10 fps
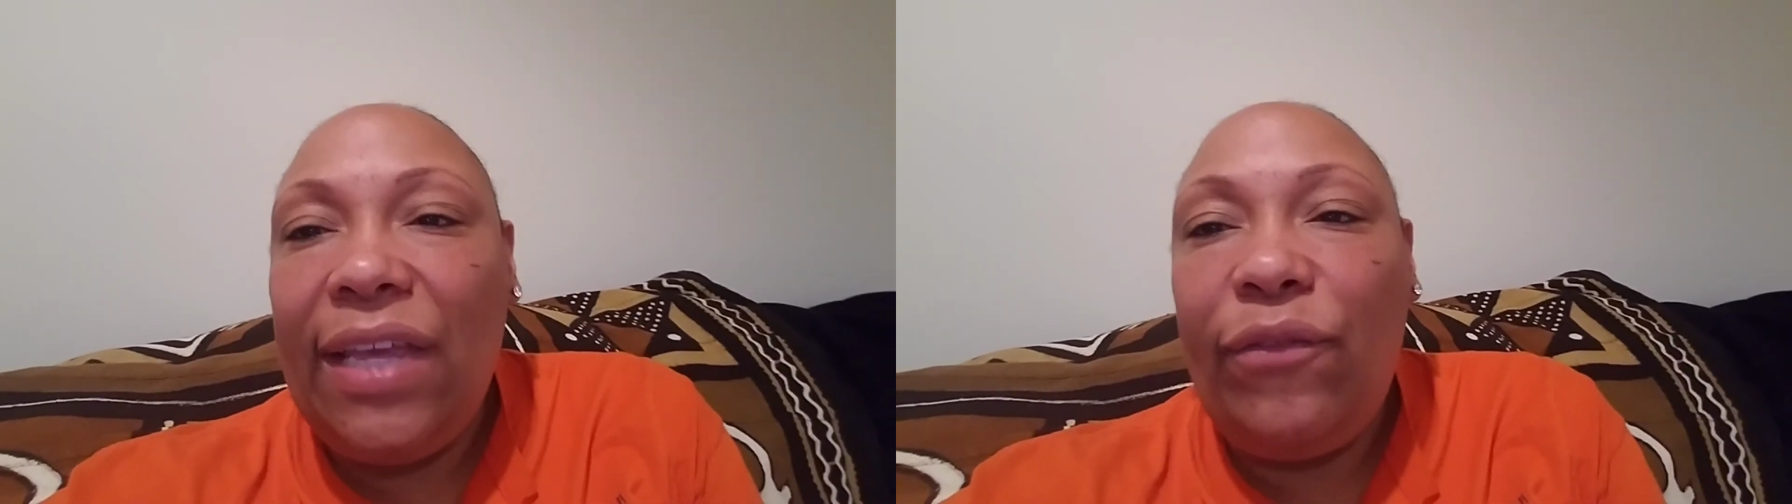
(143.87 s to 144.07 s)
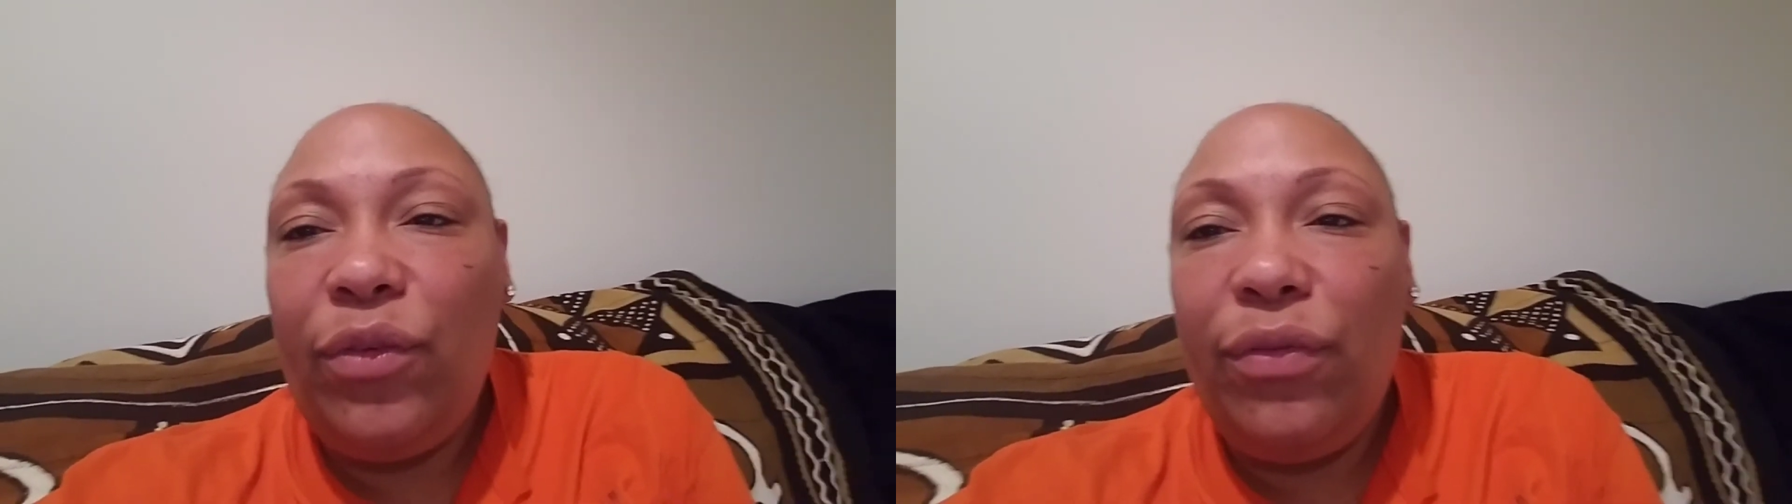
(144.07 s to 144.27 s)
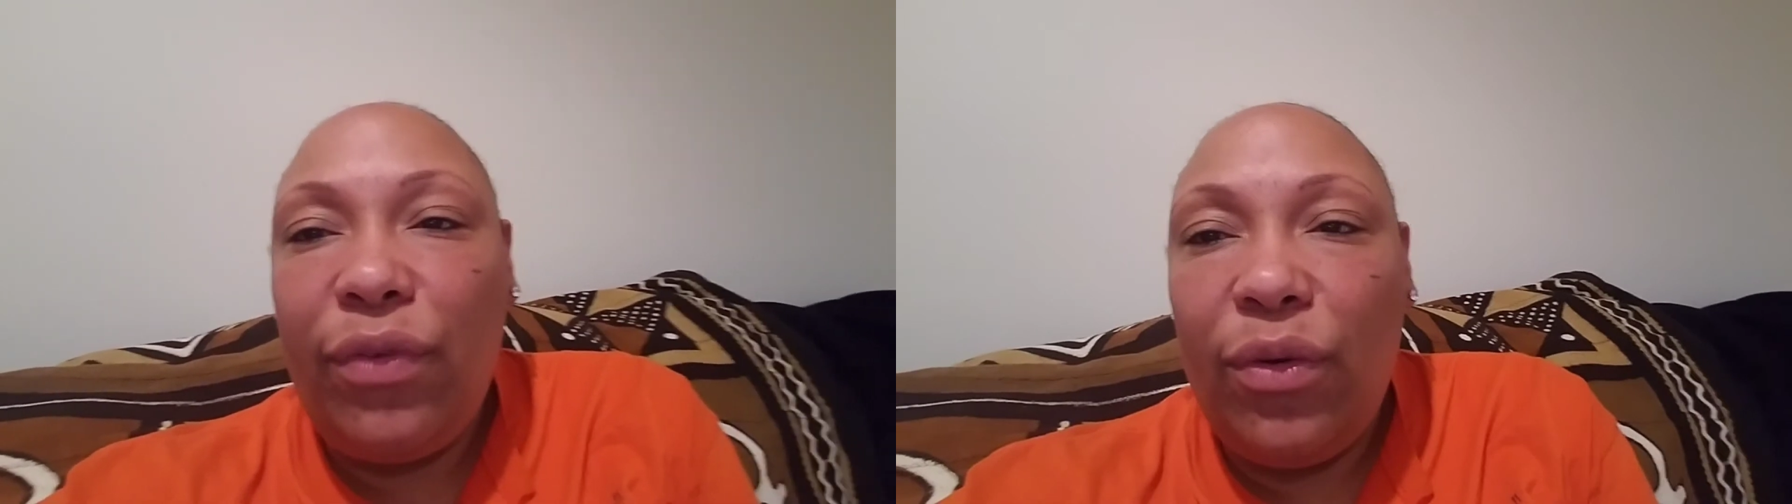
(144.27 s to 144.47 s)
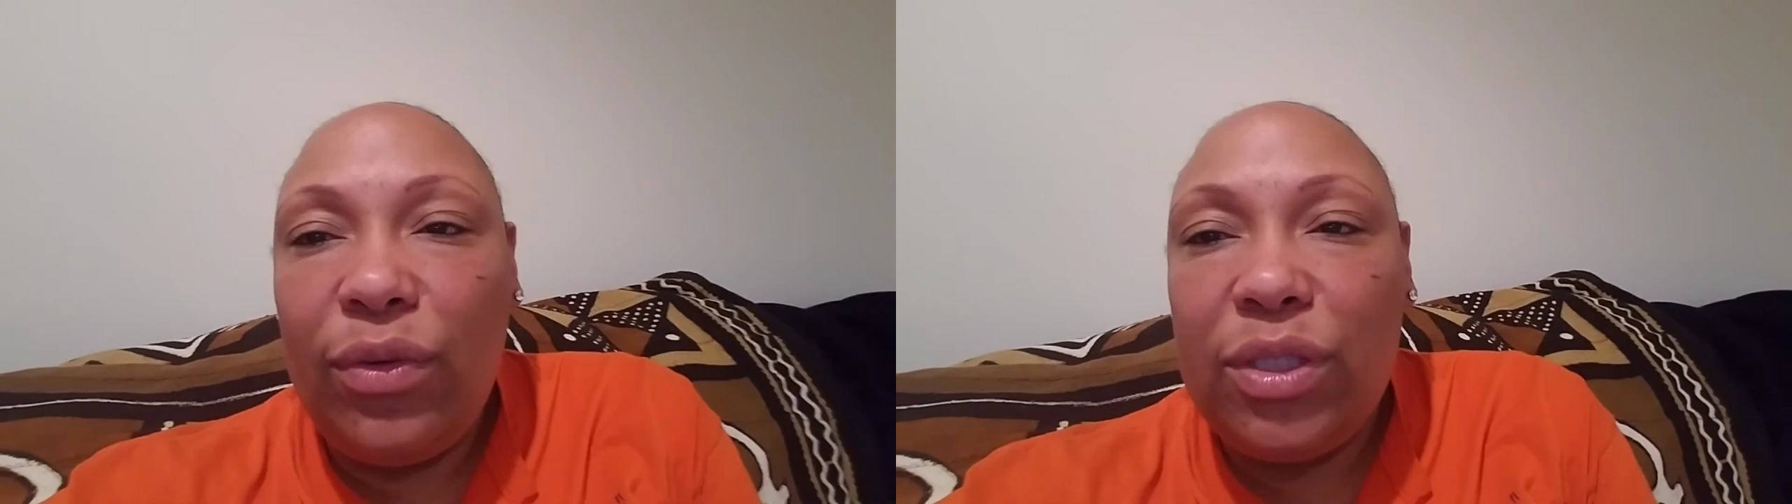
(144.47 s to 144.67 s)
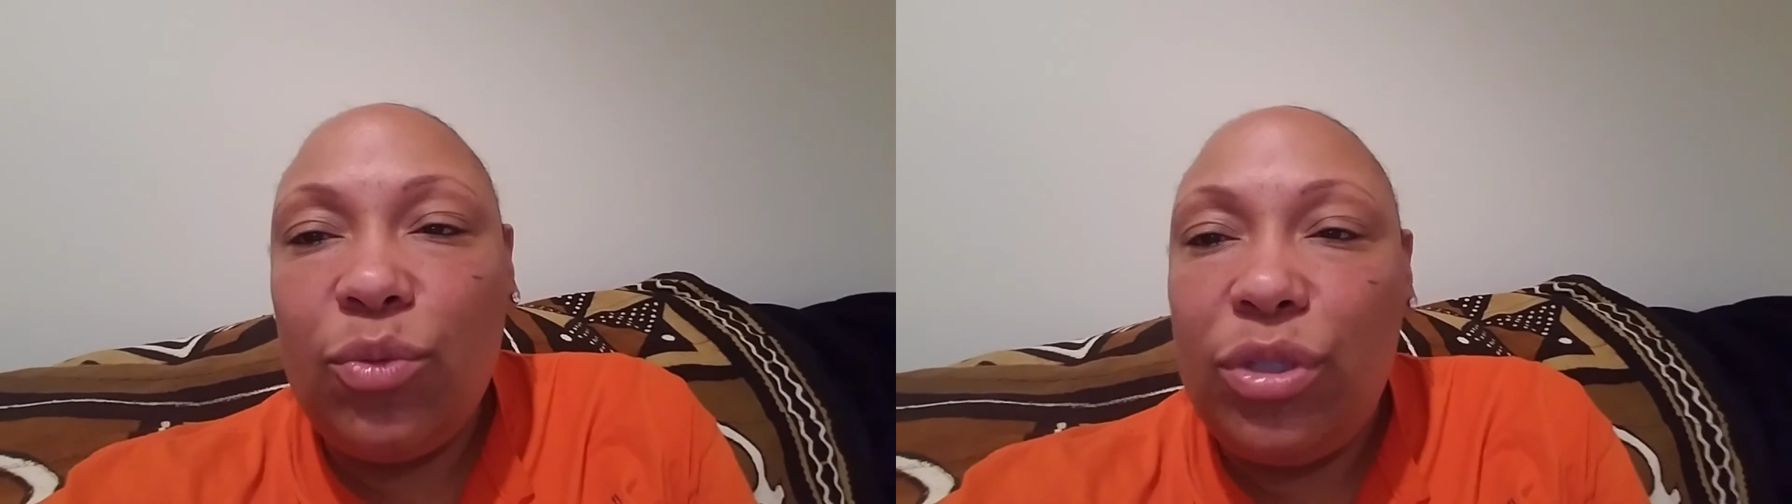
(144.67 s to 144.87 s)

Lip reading: if you focus